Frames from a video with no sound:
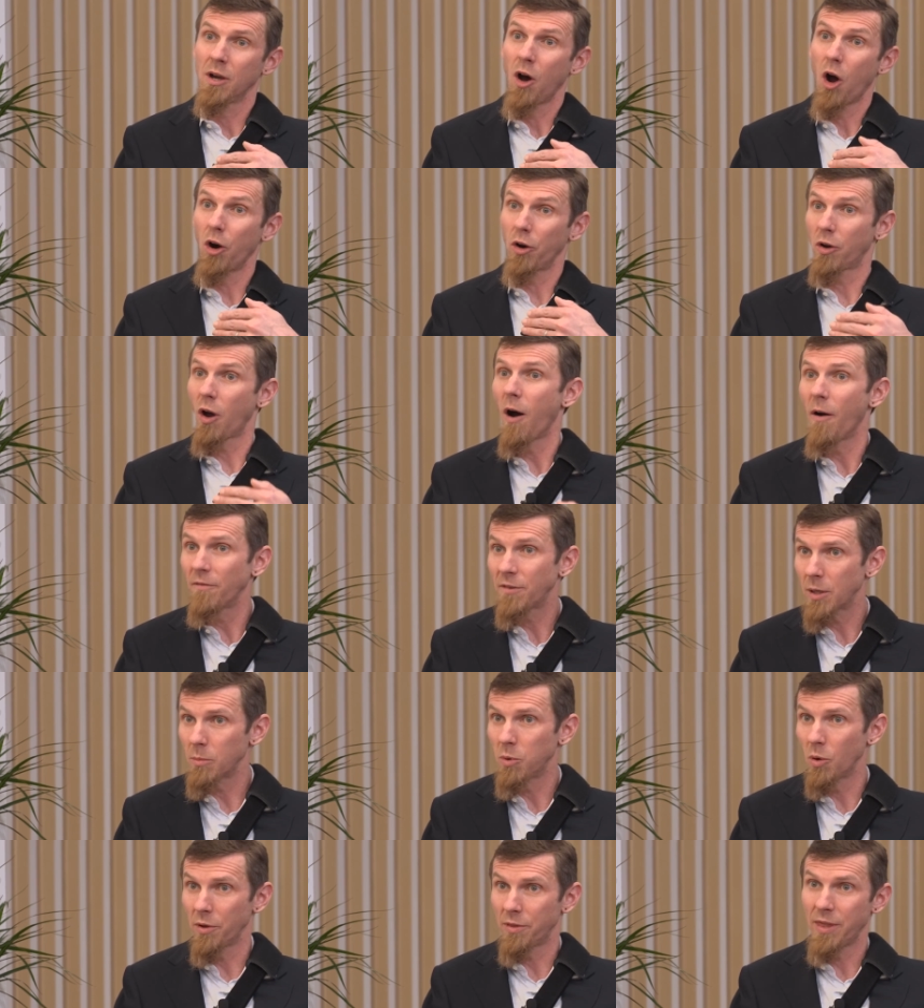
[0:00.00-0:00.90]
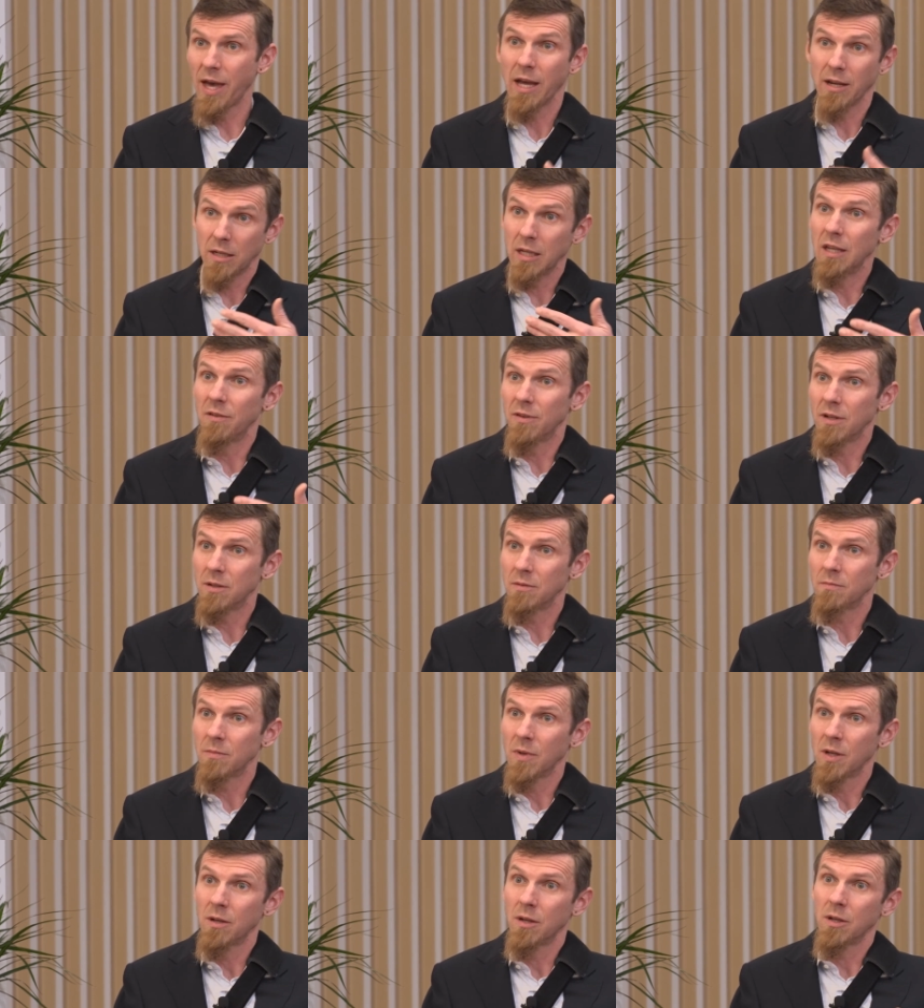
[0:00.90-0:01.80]
are comfortable with that, even
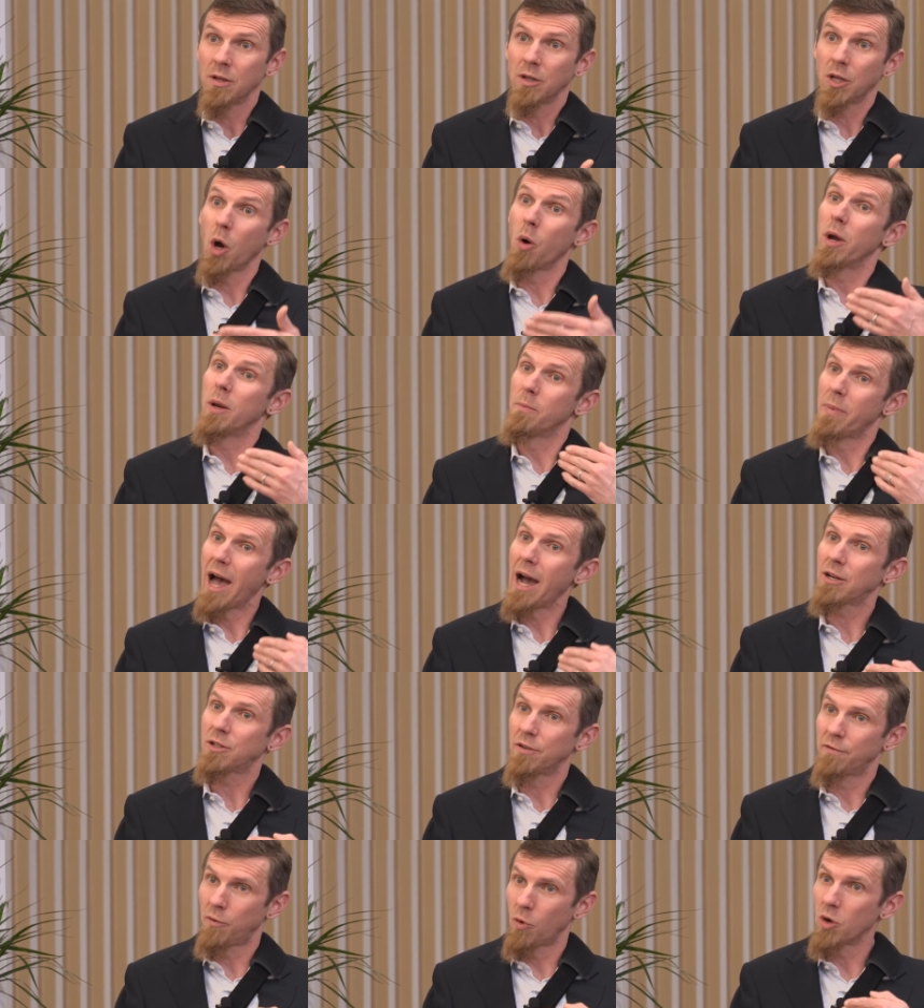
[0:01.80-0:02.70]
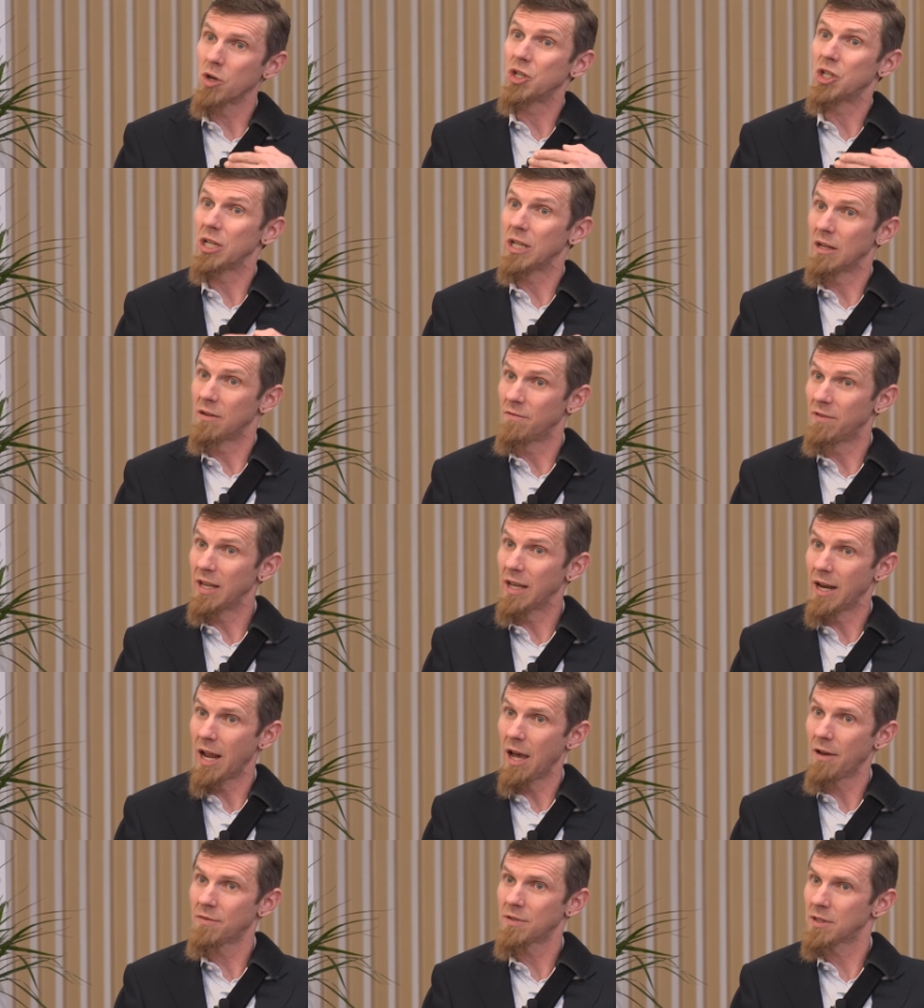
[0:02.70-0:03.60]
going back to 4G and
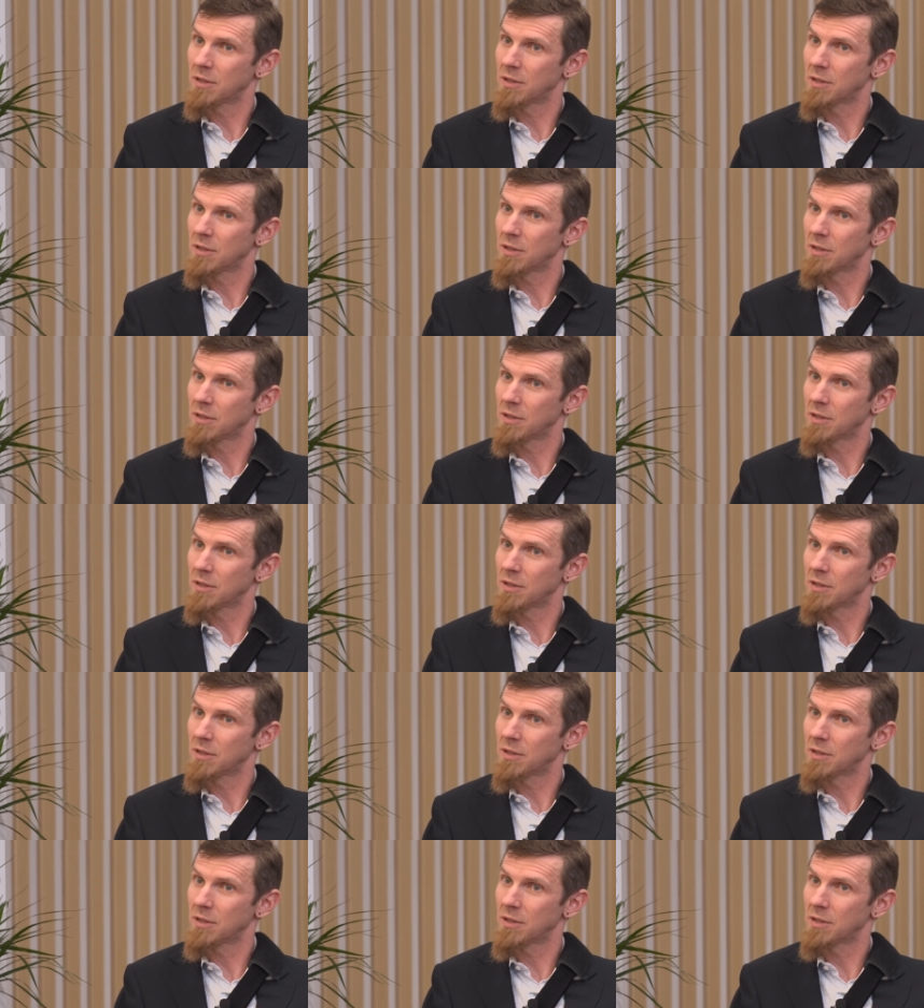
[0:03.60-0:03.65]
VNFs.